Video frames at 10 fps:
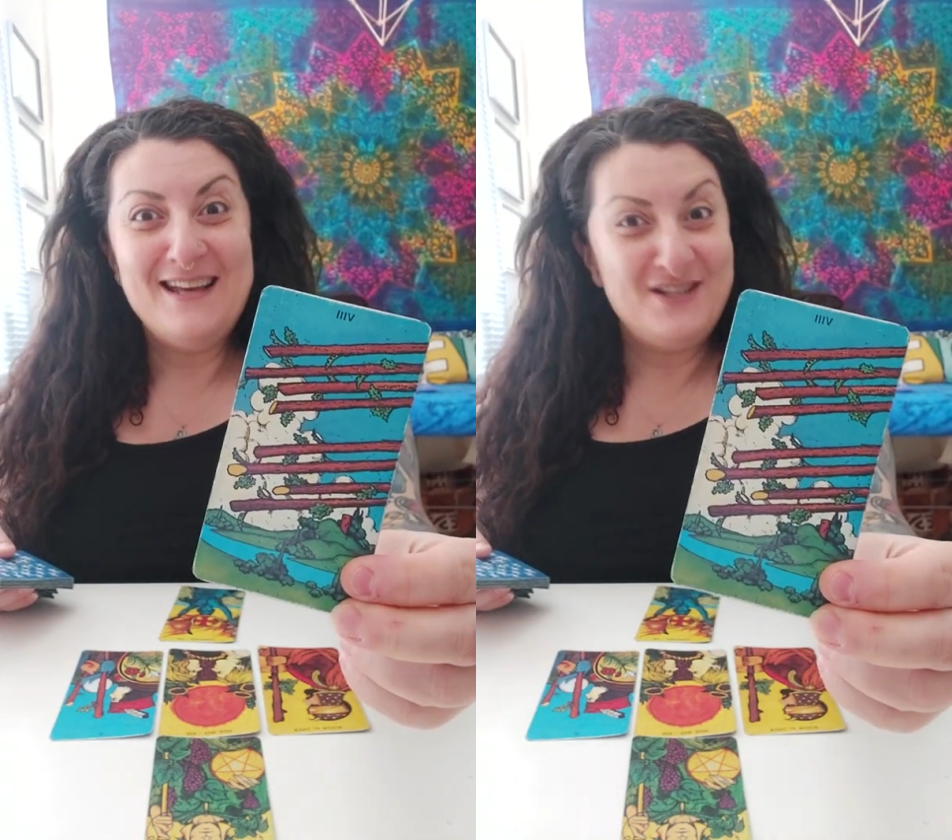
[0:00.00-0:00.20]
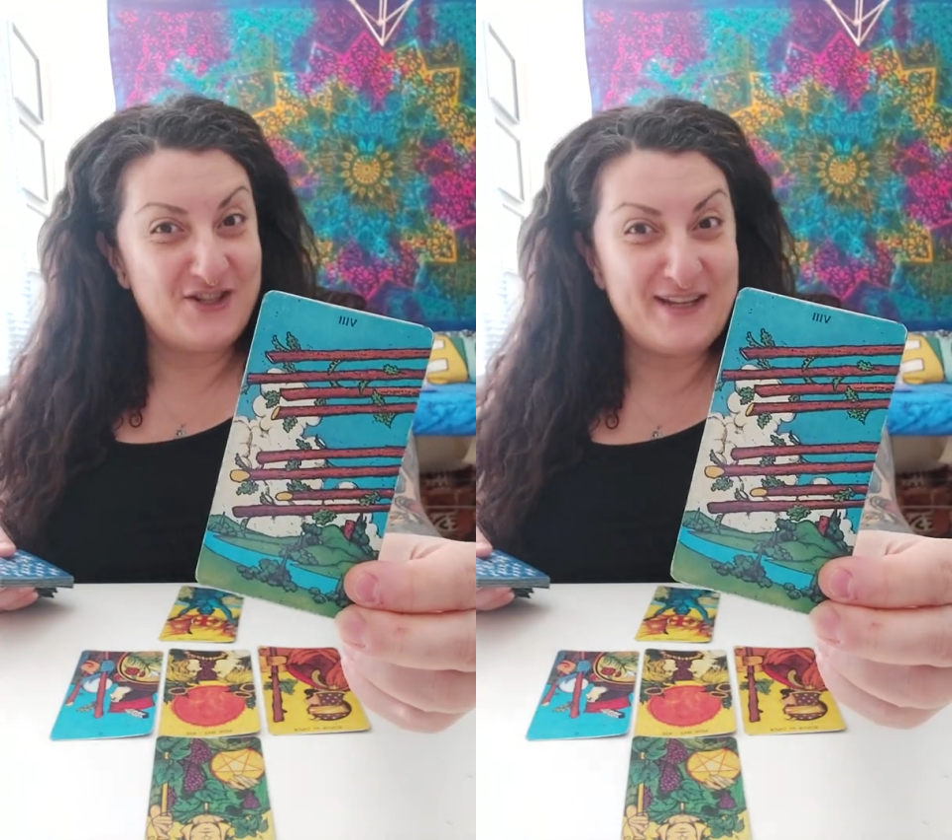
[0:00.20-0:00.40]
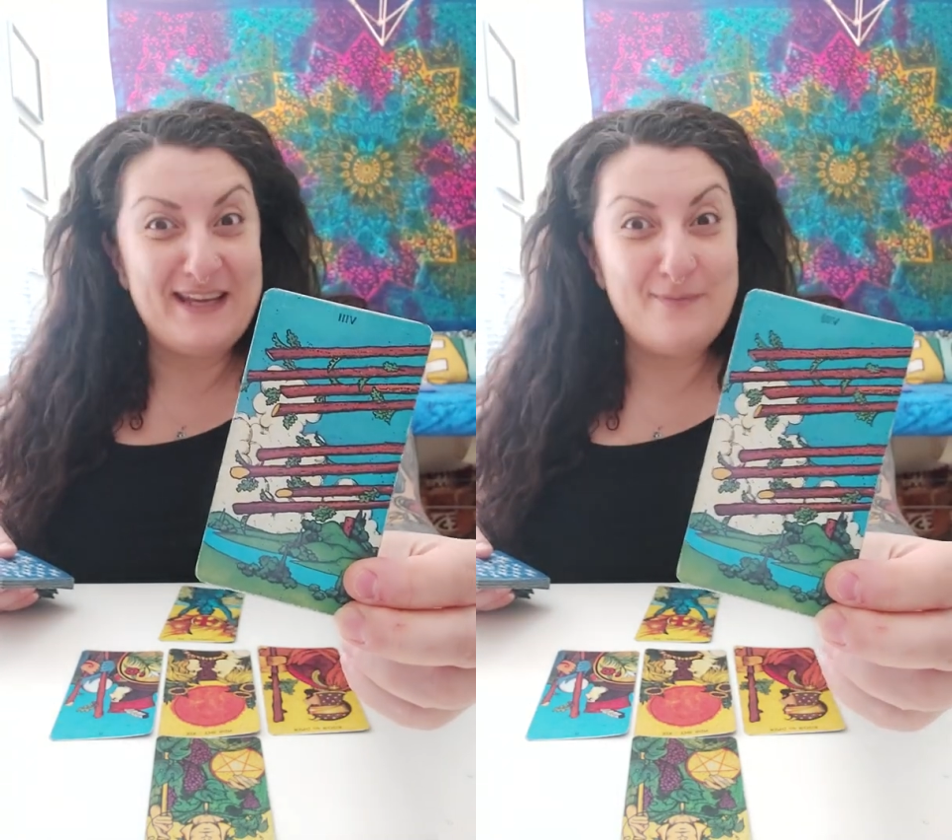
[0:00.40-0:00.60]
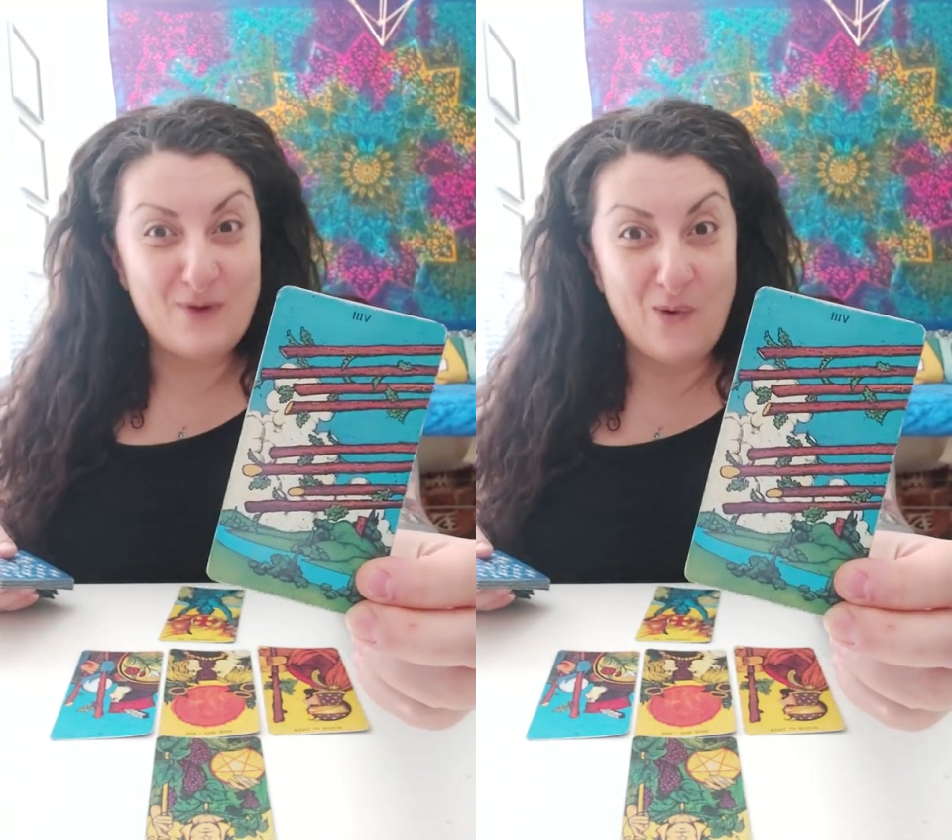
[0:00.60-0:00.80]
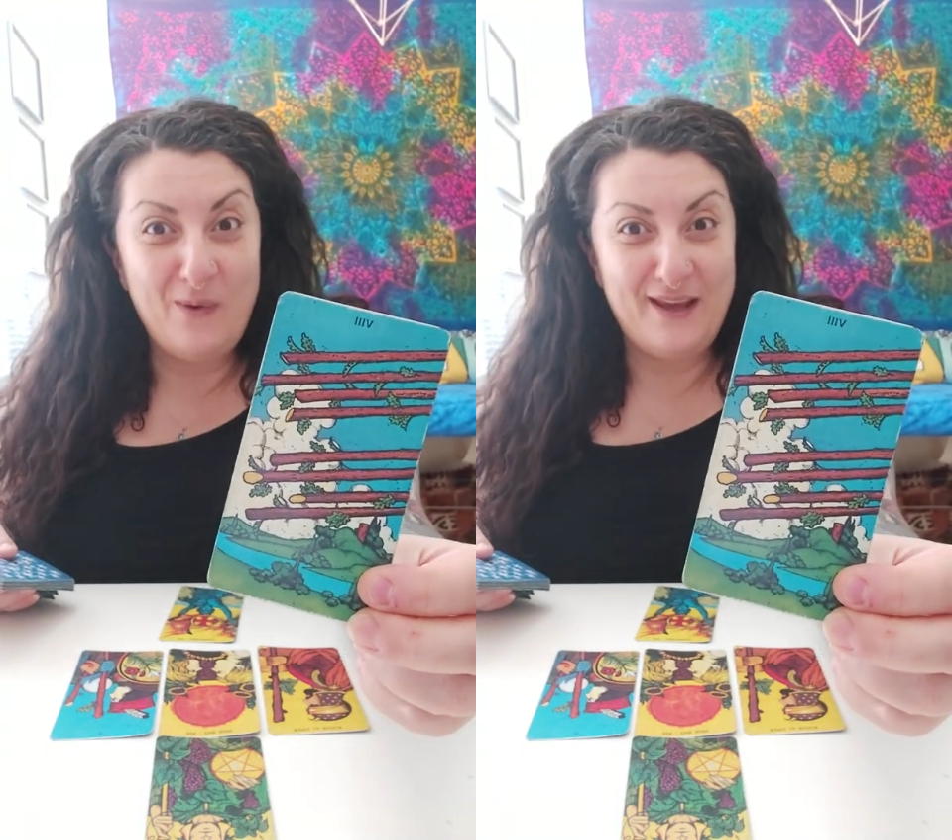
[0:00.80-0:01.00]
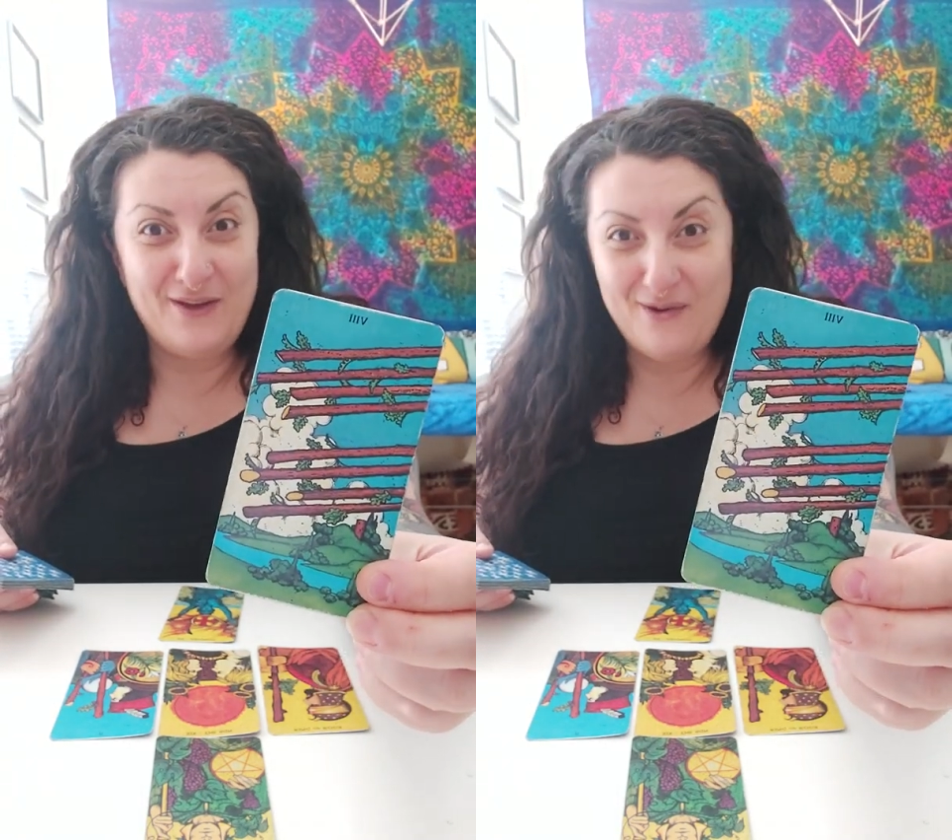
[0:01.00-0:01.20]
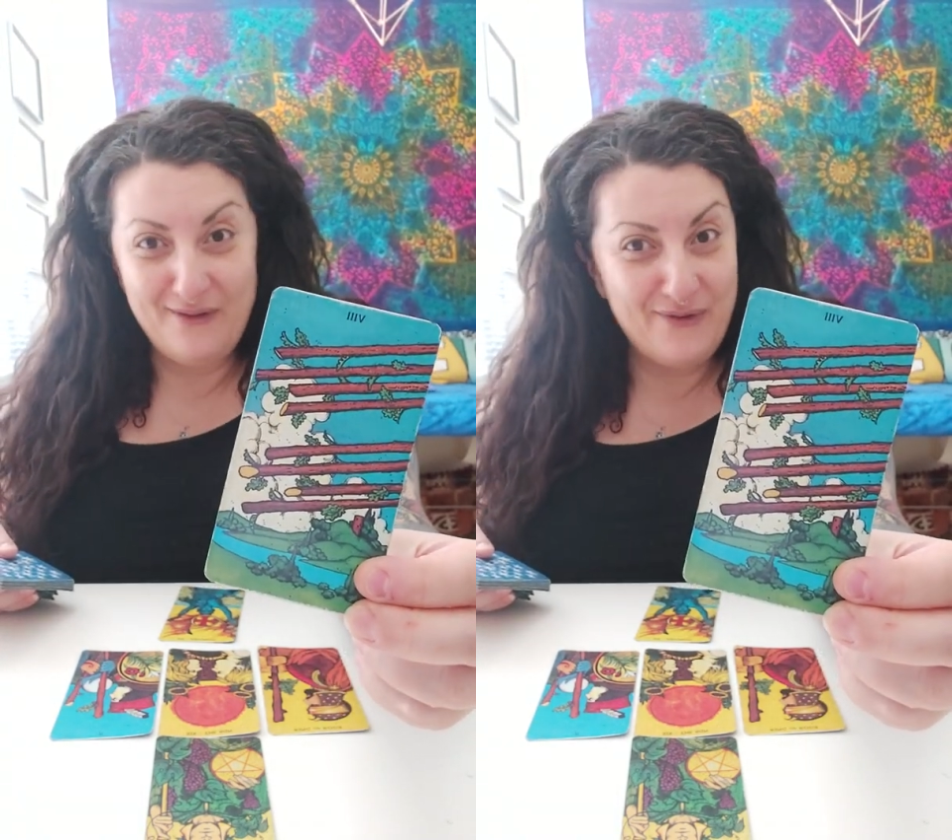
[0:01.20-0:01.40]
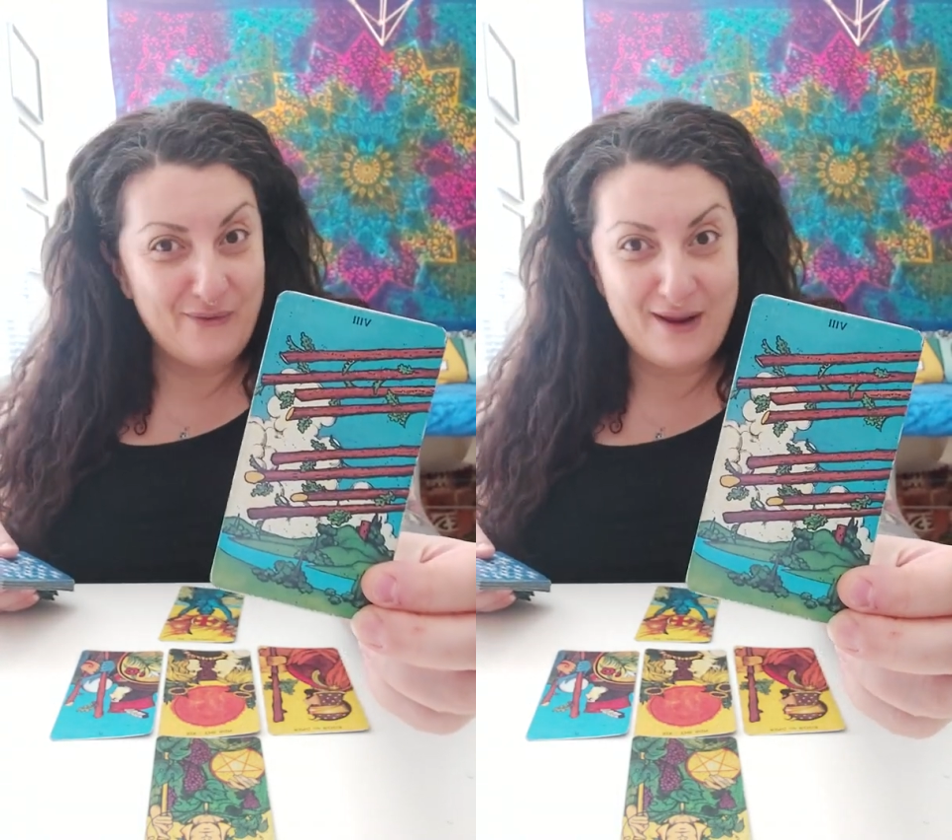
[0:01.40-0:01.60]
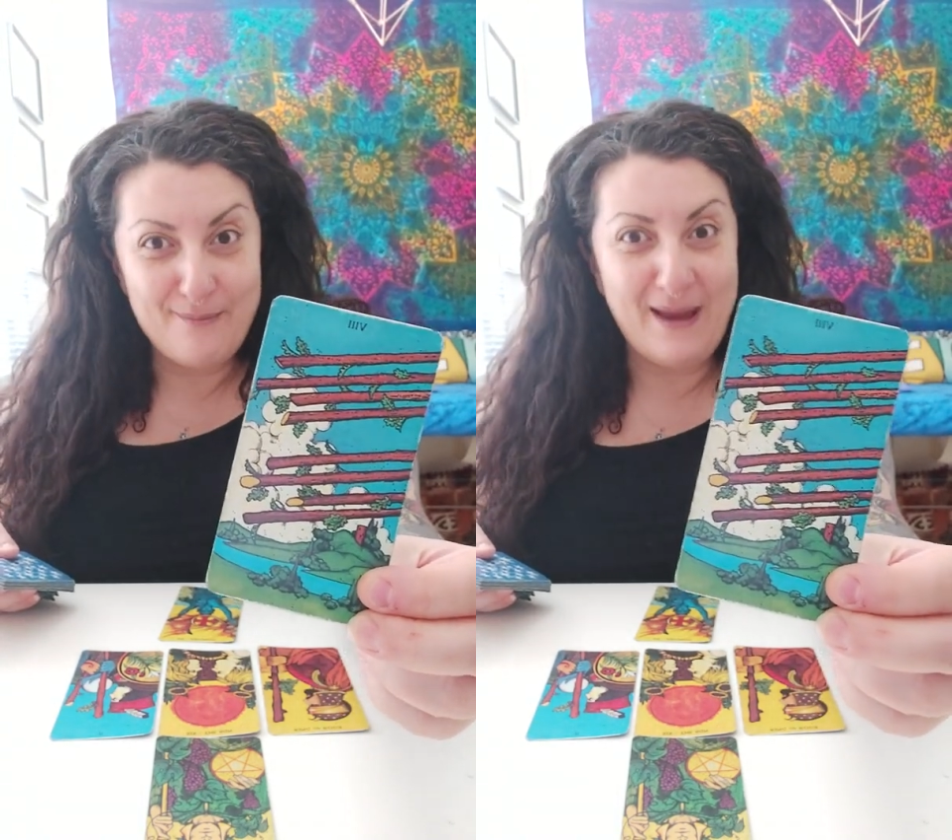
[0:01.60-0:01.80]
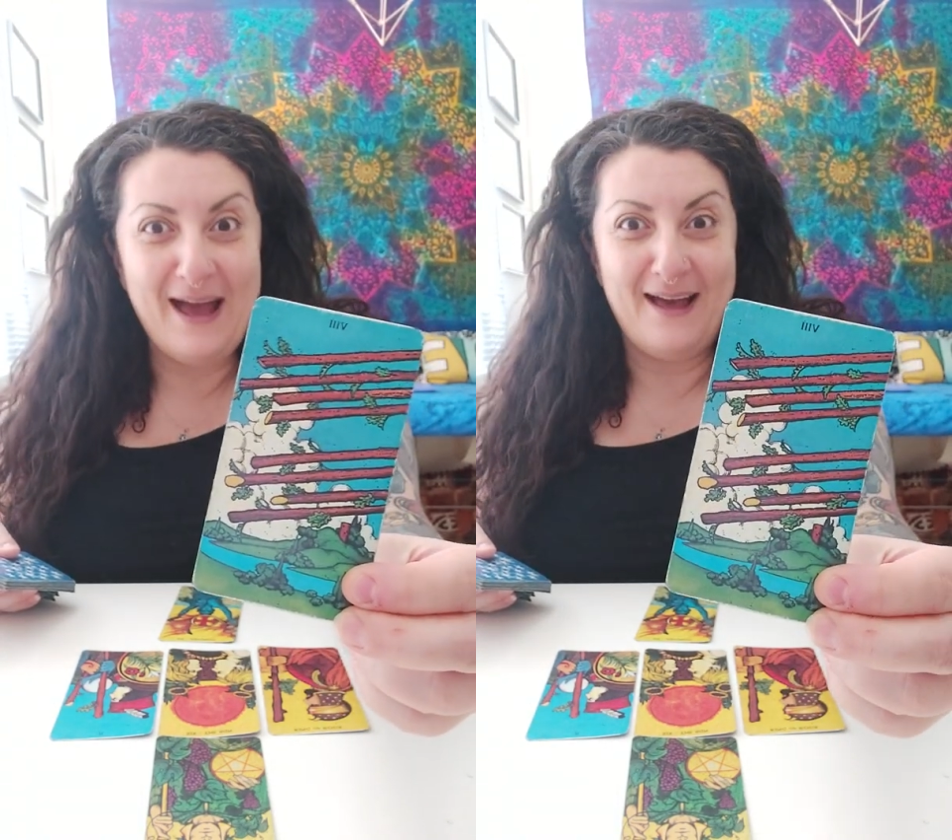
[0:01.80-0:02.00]
Just keep going. You're on the
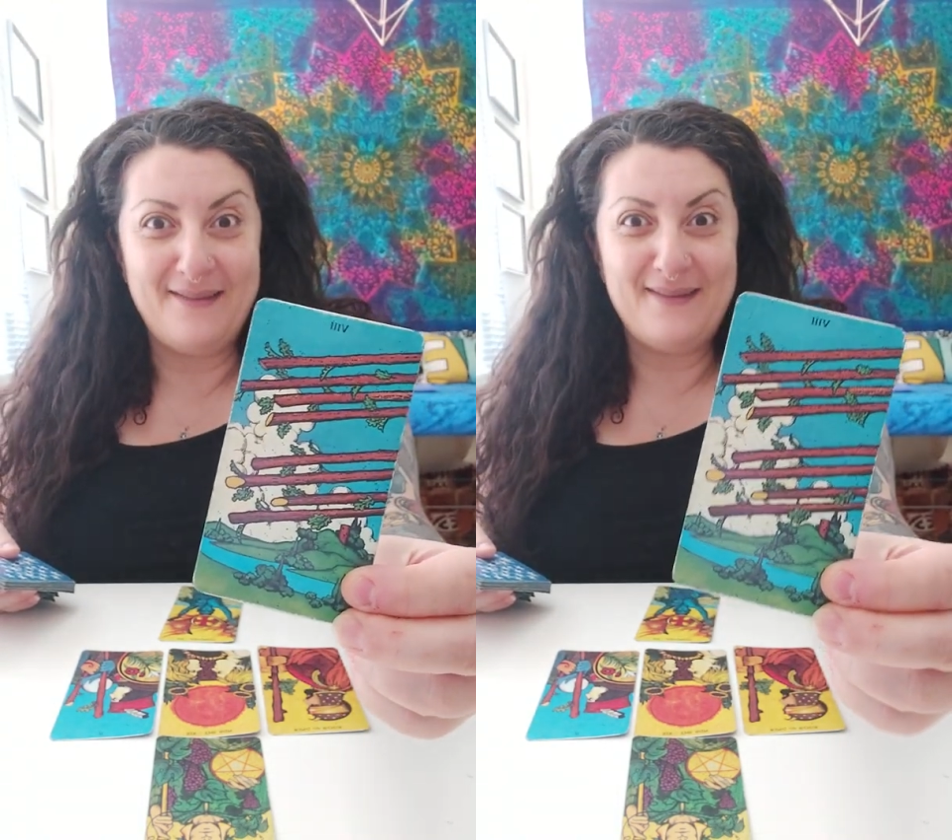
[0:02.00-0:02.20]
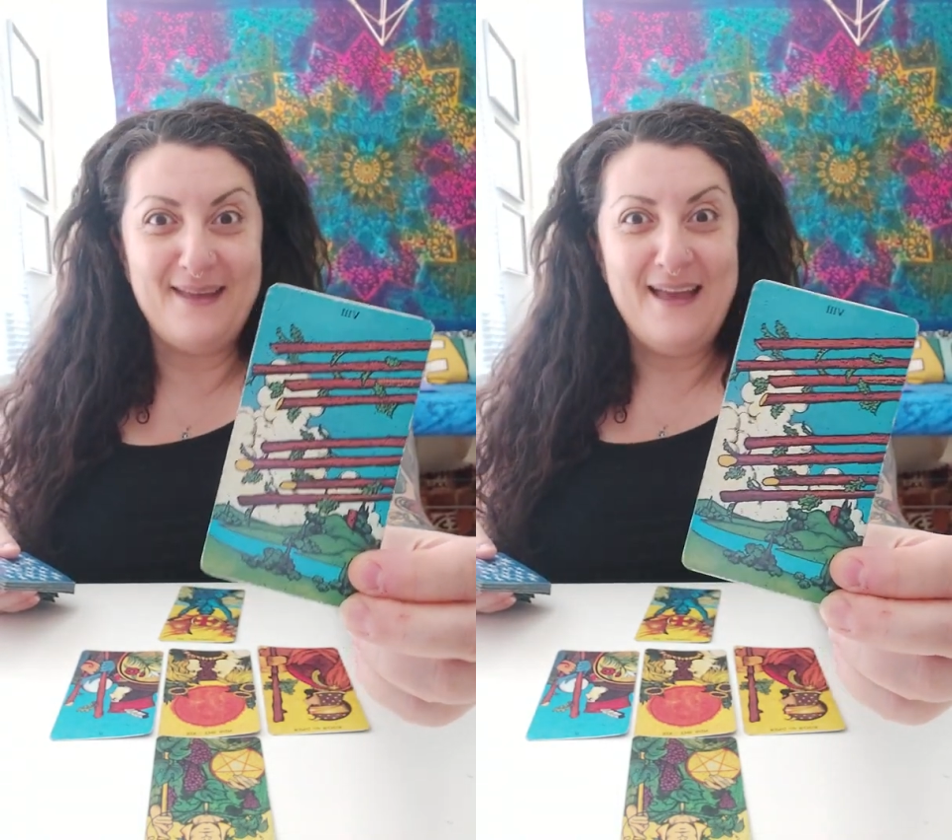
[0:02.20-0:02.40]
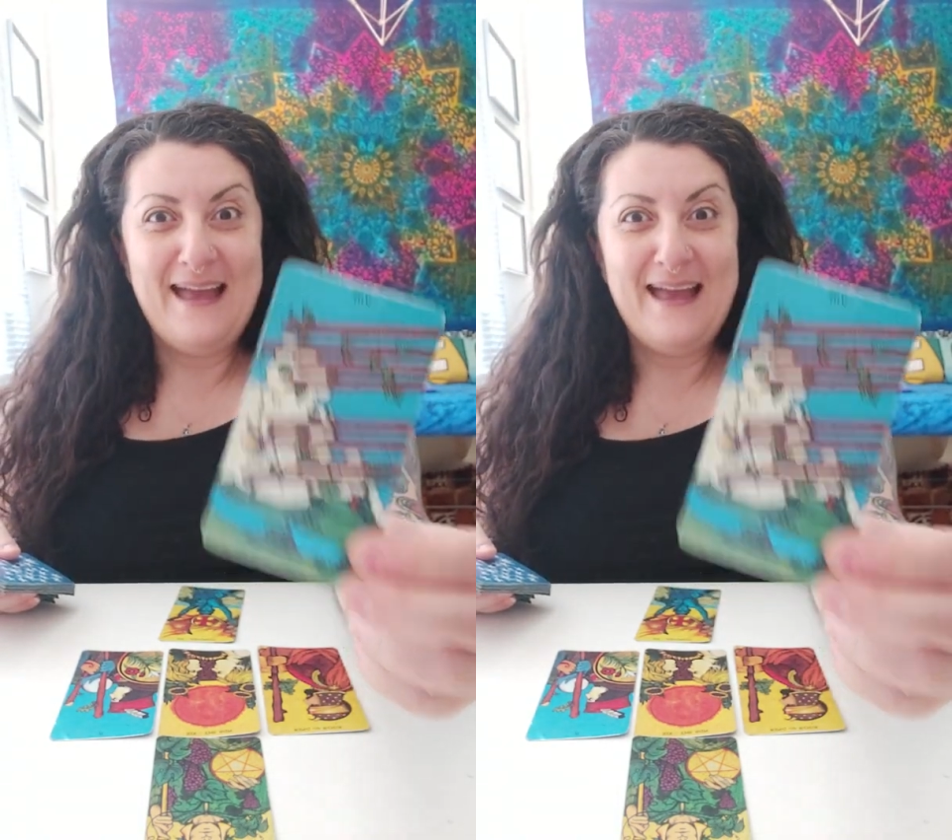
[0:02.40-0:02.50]
right path.